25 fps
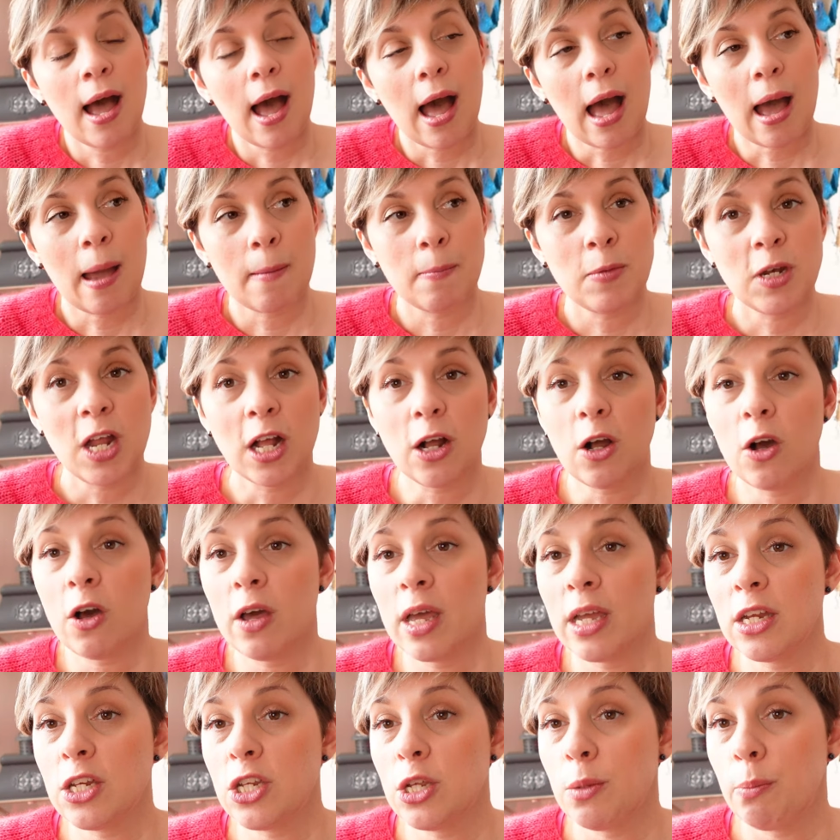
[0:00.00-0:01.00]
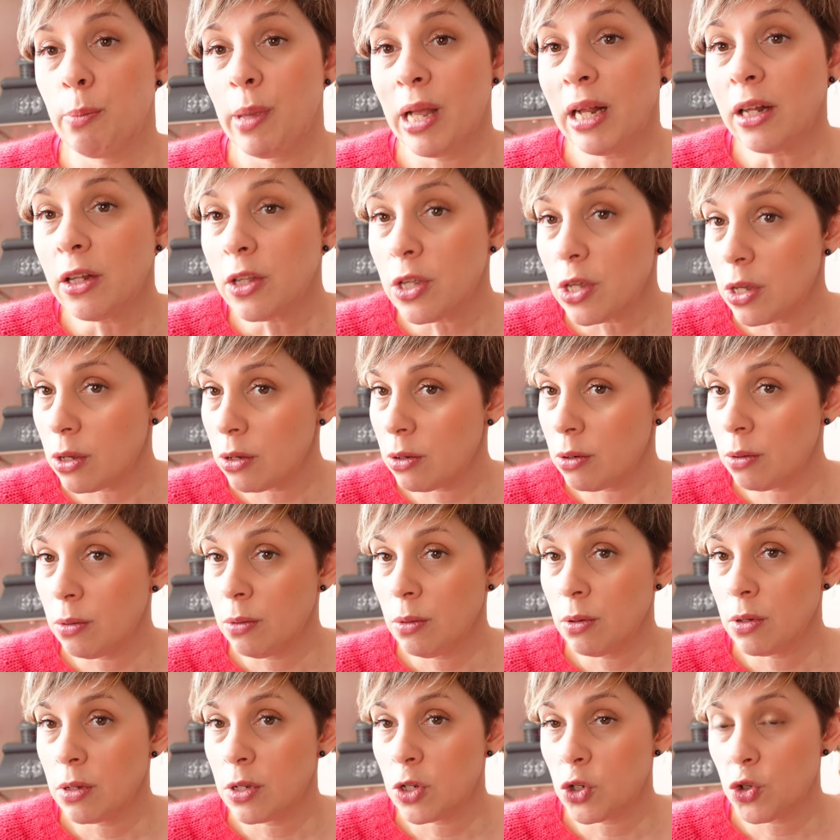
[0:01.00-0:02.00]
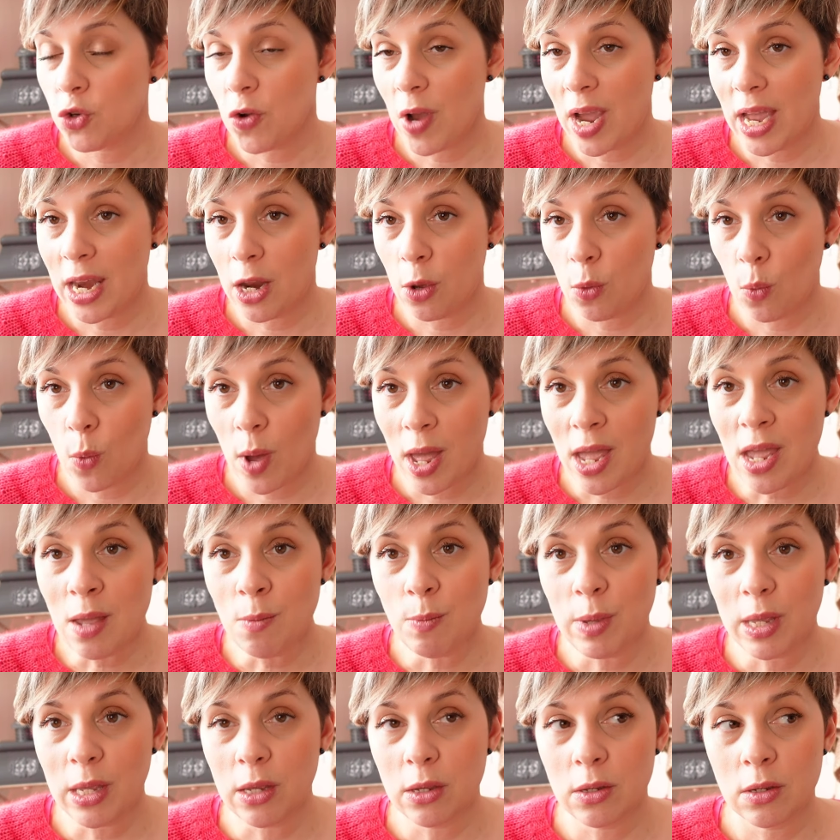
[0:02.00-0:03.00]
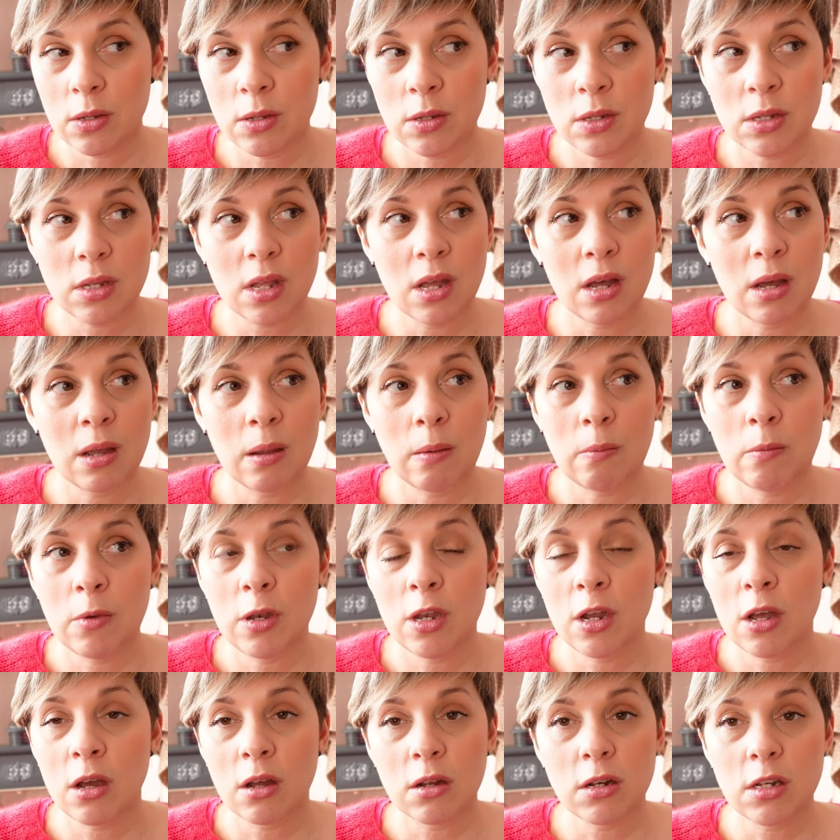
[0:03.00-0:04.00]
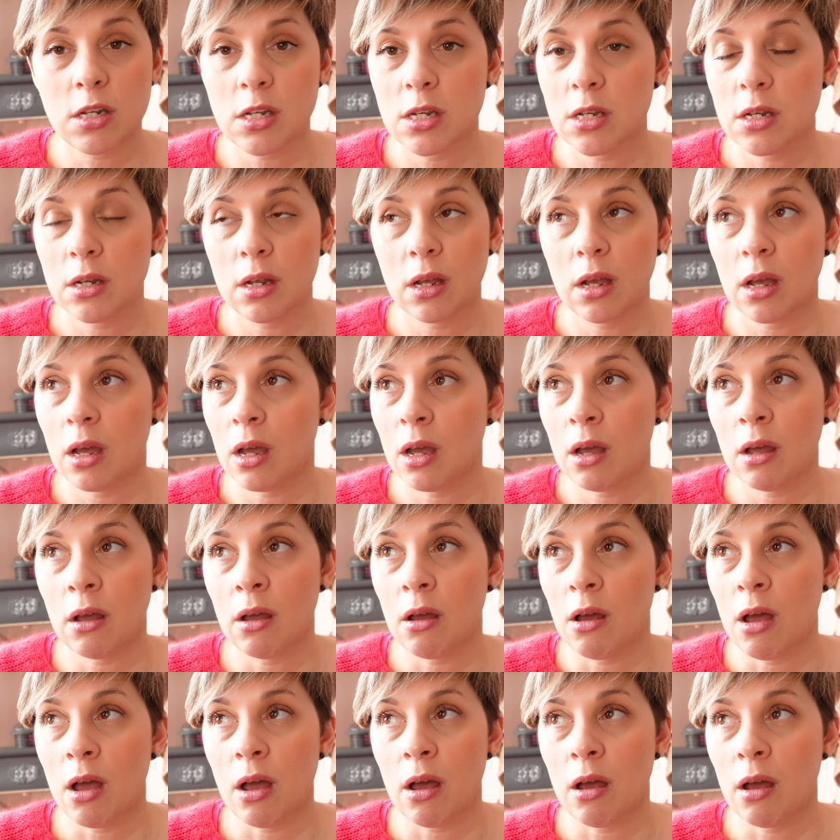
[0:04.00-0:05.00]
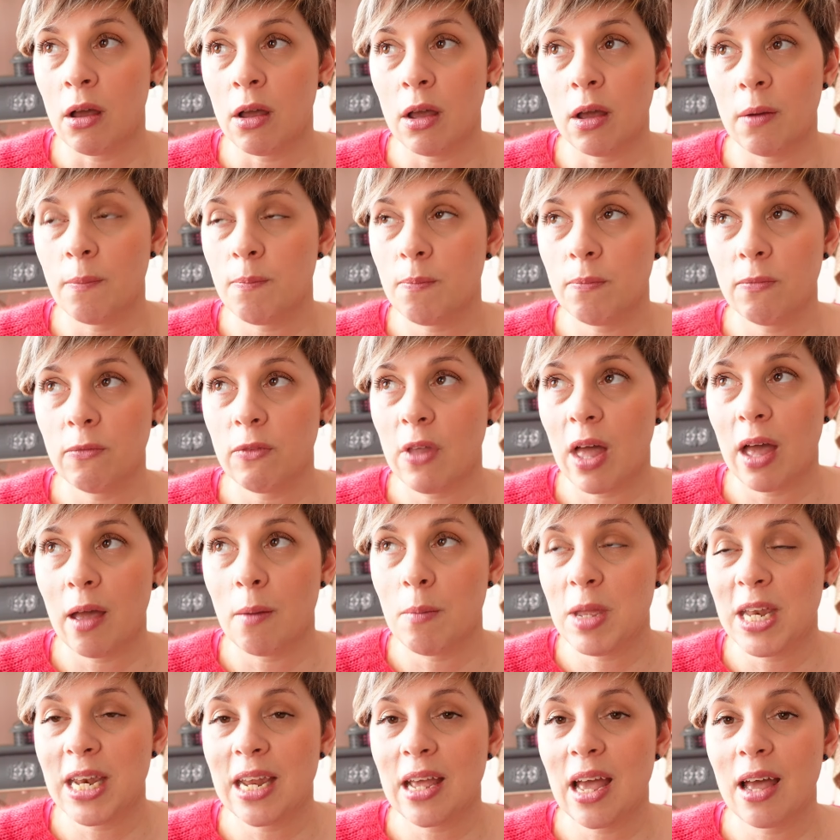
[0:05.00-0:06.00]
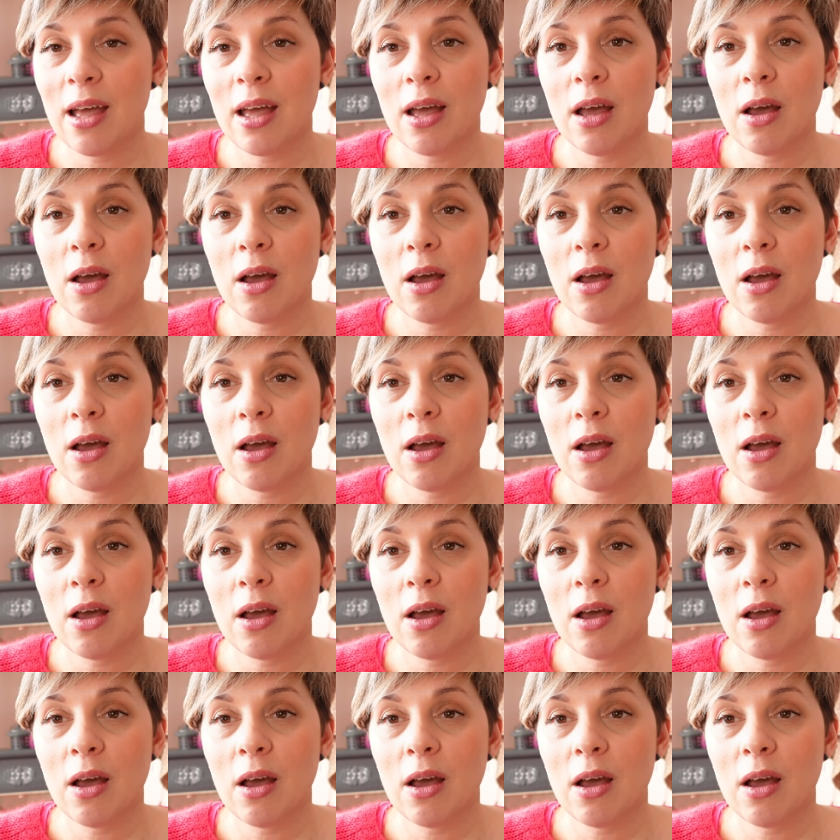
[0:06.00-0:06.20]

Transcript: I'm not going to bill you straight away, because I'm not I mean,